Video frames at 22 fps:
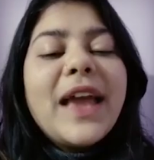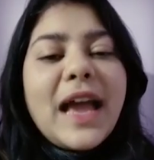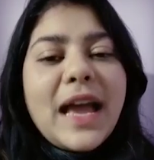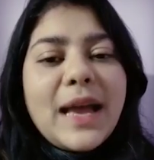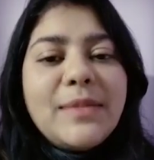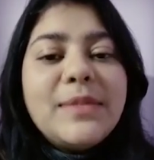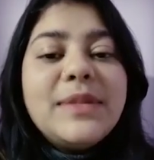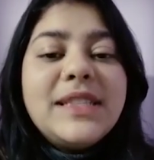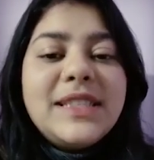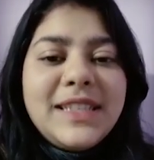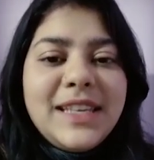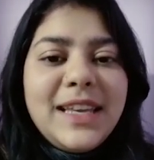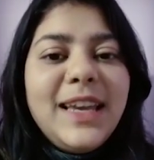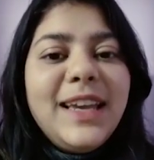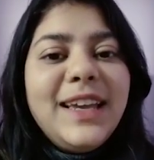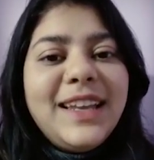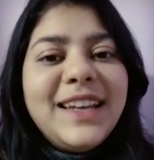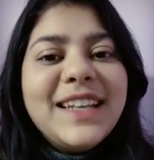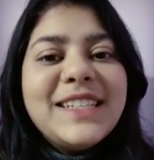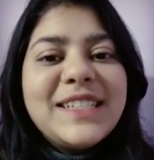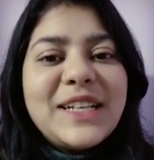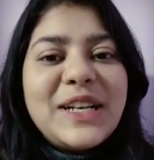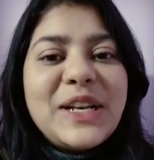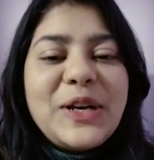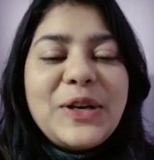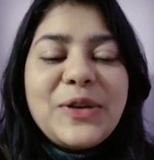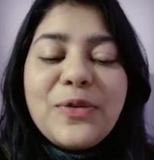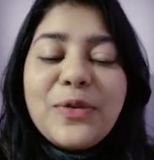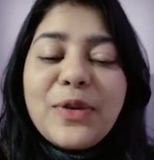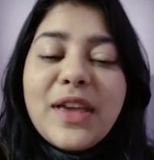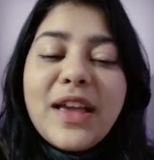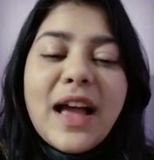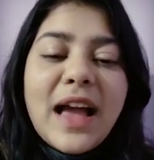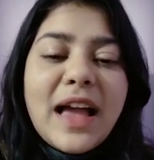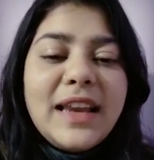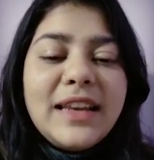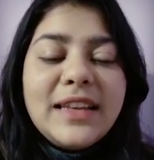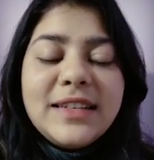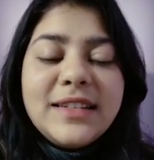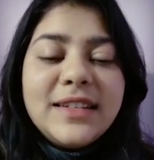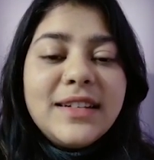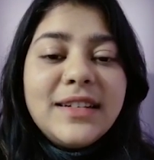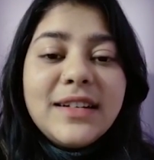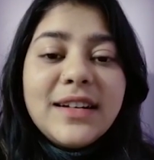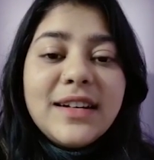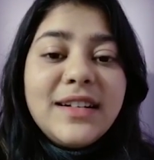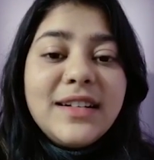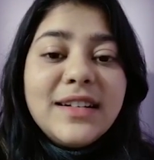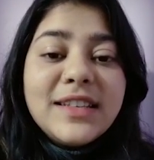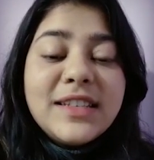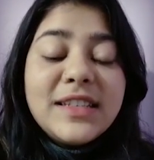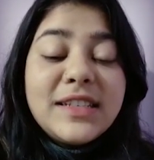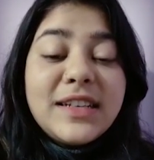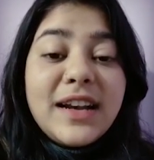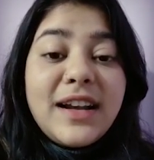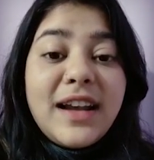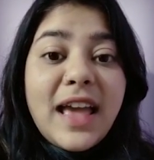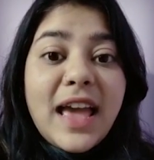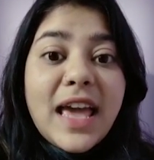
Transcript: I'm seriously talking, I didn't understand